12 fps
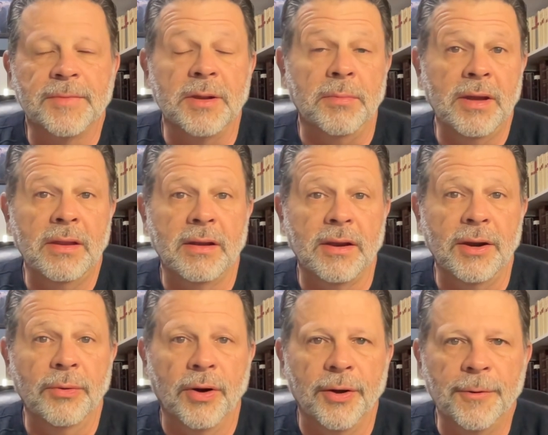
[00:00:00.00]
to be the
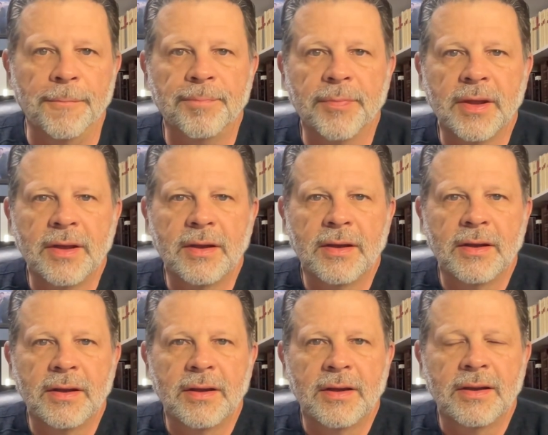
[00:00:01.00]
hero.
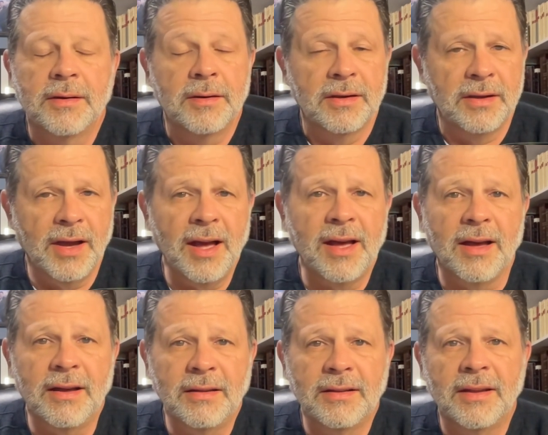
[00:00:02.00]

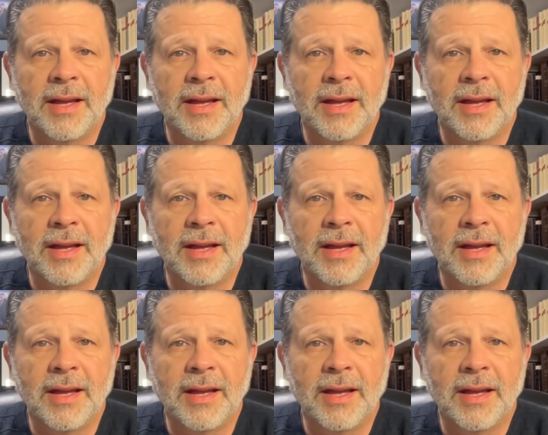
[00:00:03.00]
Yah,